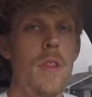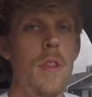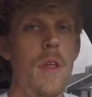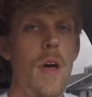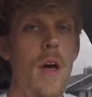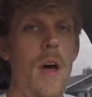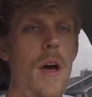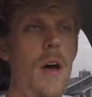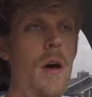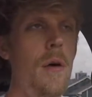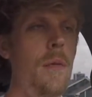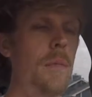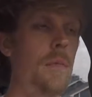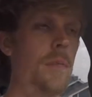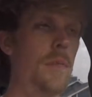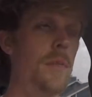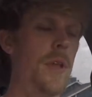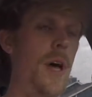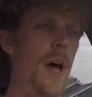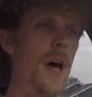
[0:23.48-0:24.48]
um,
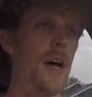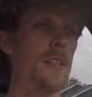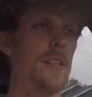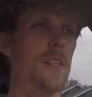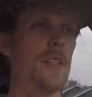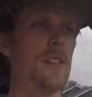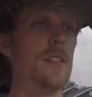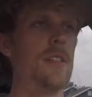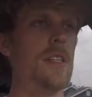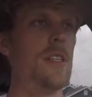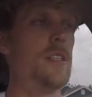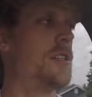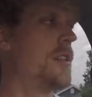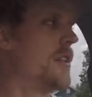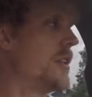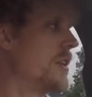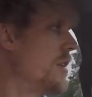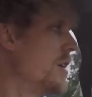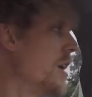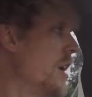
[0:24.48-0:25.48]
Dodge has
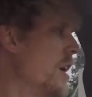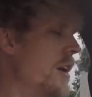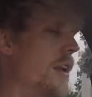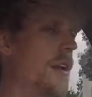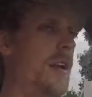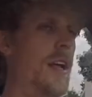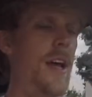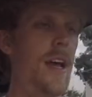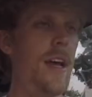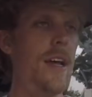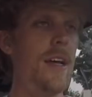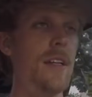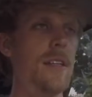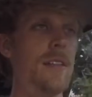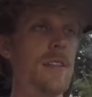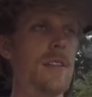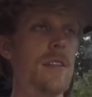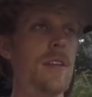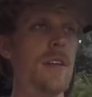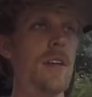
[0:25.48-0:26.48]
essentially done
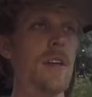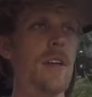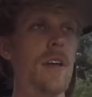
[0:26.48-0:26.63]
is,